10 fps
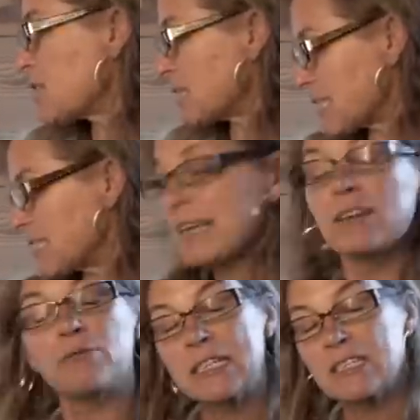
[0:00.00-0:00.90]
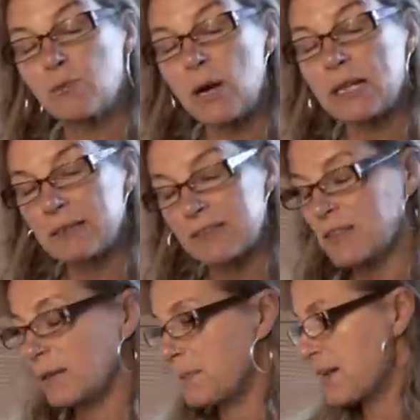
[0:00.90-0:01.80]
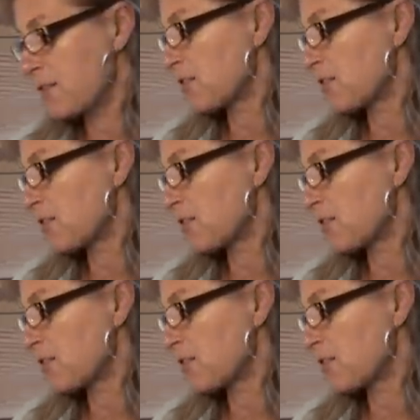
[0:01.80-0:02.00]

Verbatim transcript: that's the second reason why listening matters